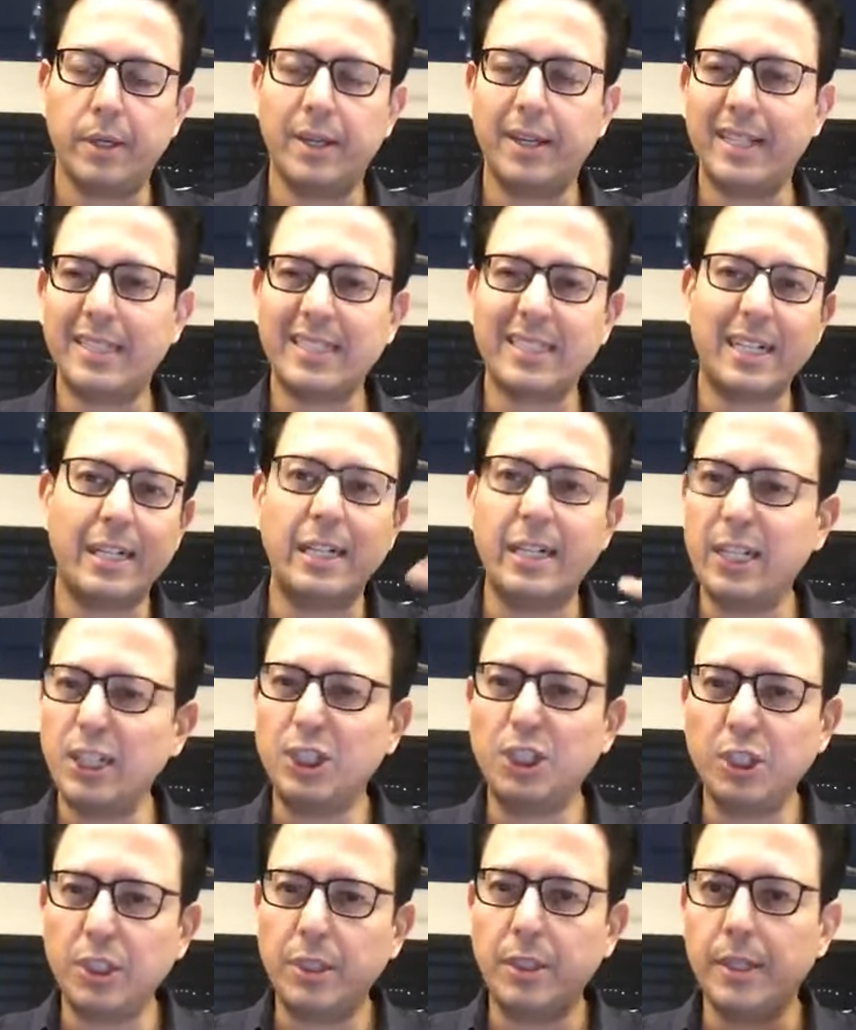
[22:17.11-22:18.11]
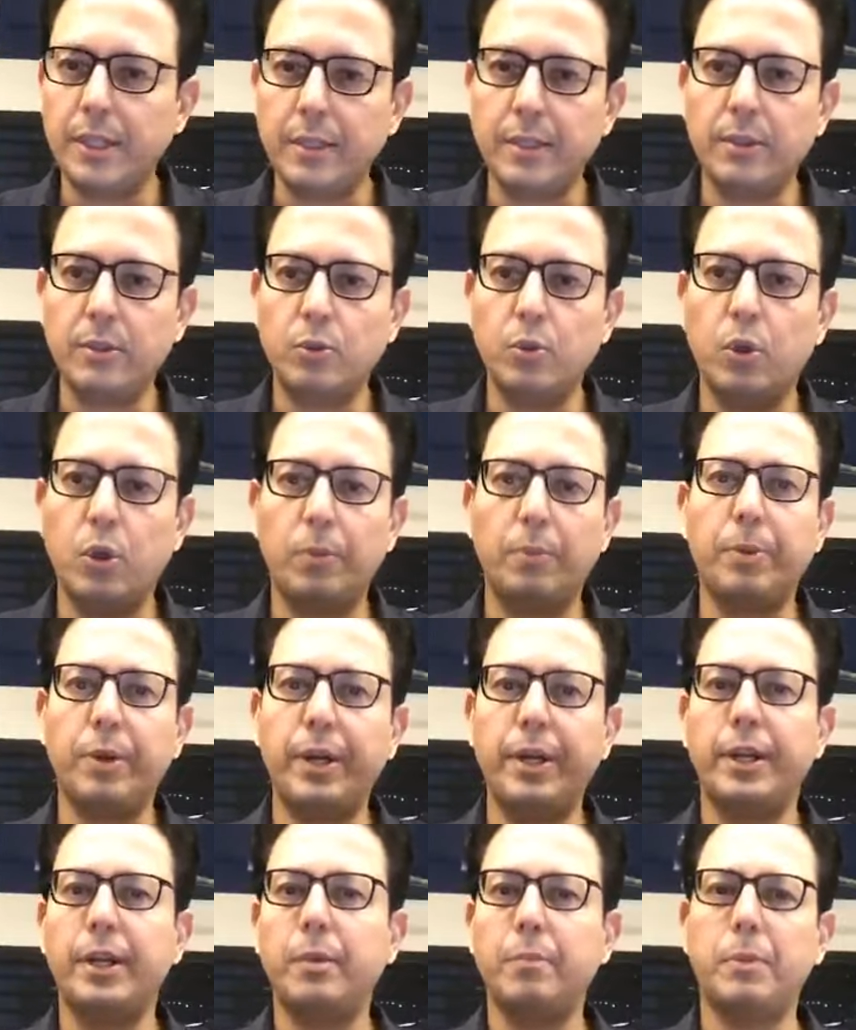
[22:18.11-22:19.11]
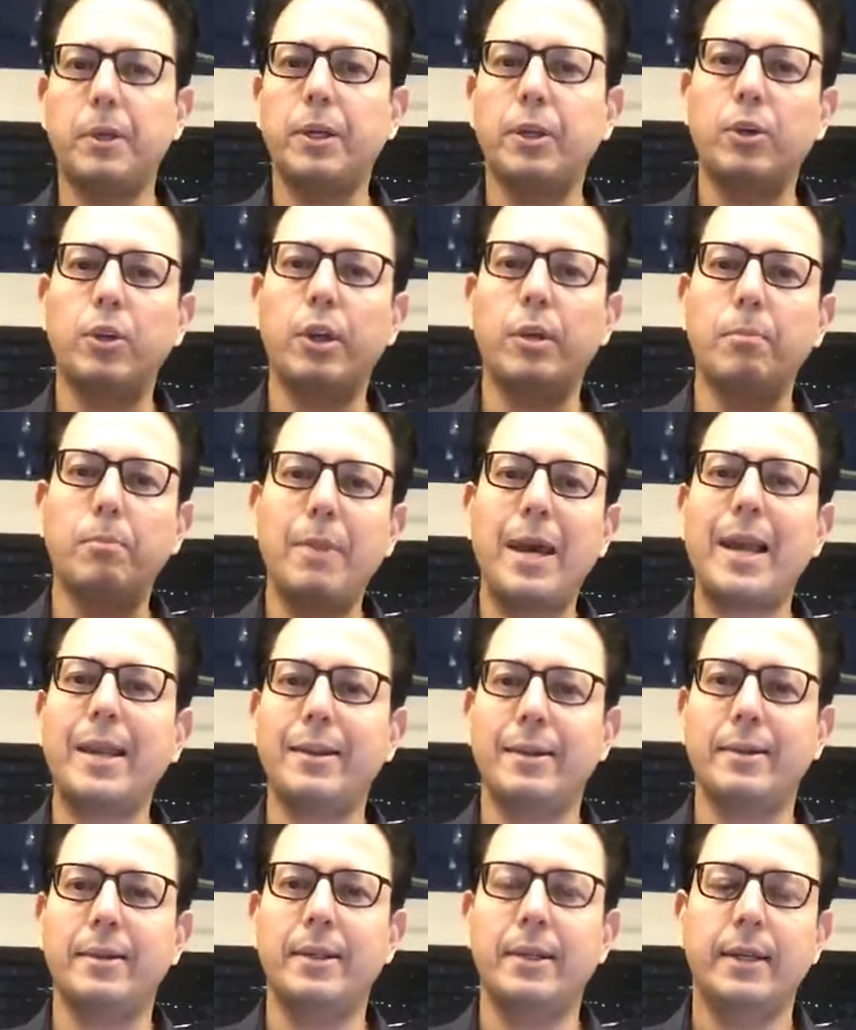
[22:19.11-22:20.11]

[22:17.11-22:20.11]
It has conditioned it to operate in a particular manner.